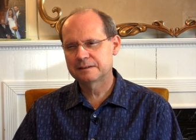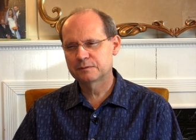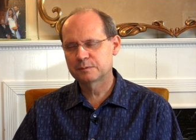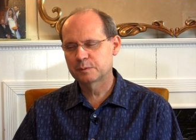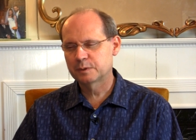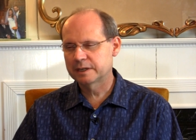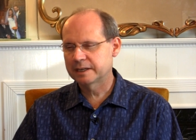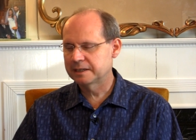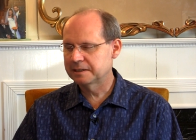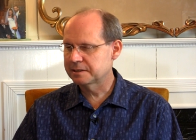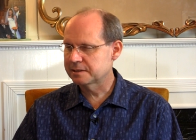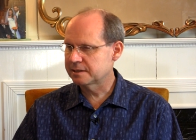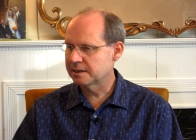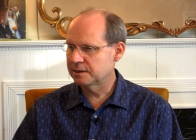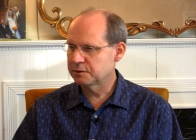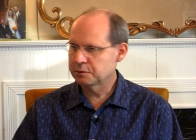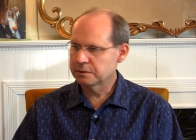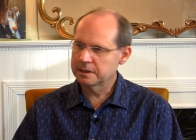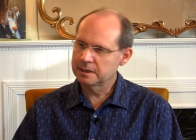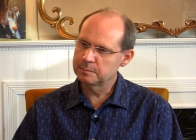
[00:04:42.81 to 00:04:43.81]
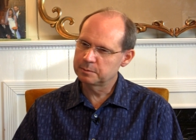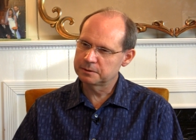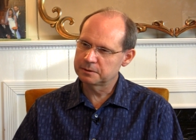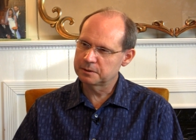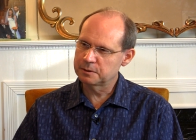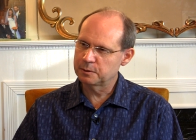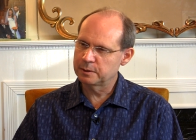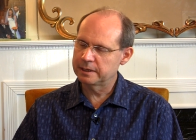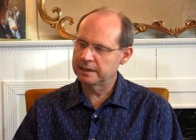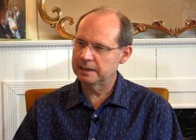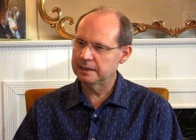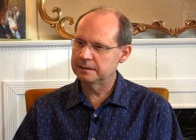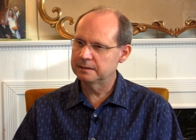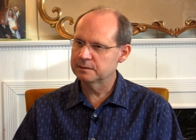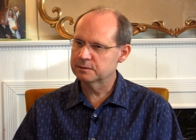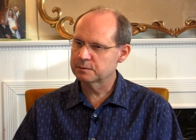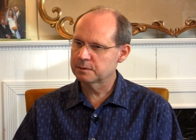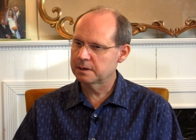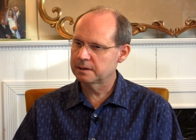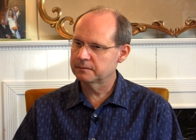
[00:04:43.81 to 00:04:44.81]
from what I understand, you're able to go ahead and
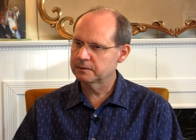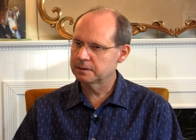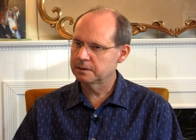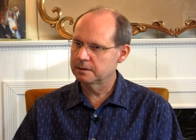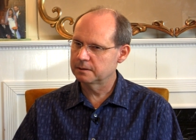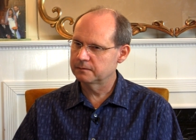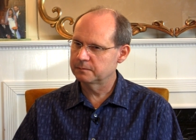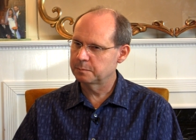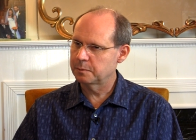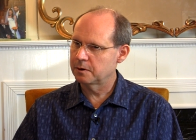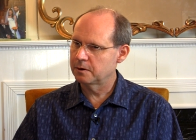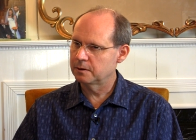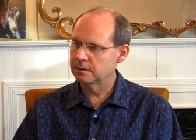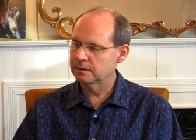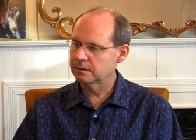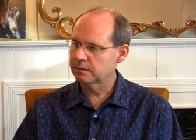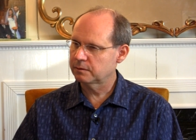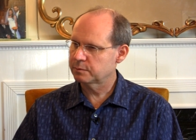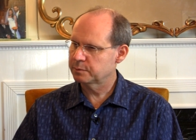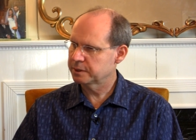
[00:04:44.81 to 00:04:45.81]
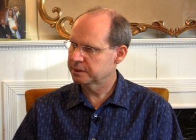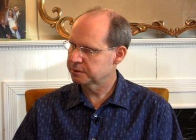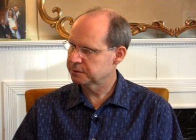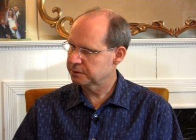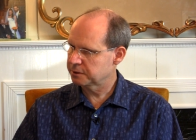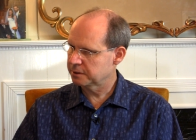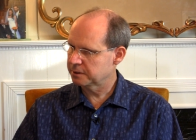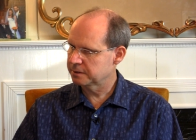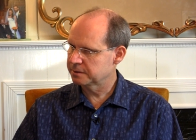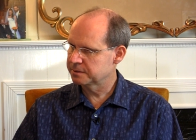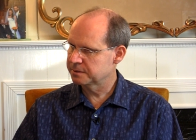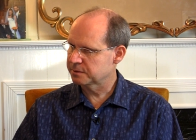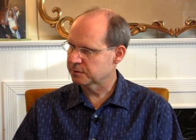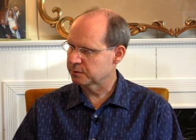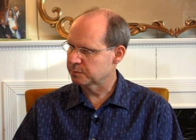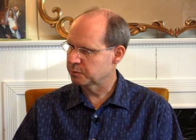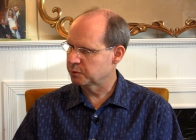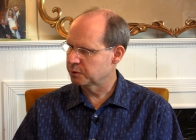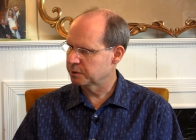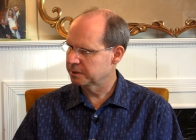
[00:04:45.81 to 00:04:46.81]
drive a golf ball 300 yards or
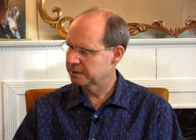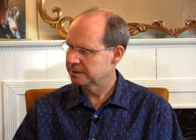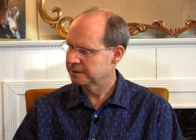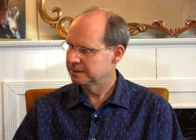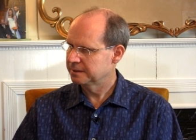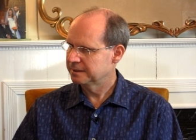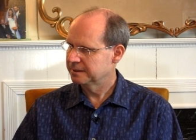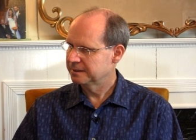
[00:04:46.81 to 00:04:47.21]
more.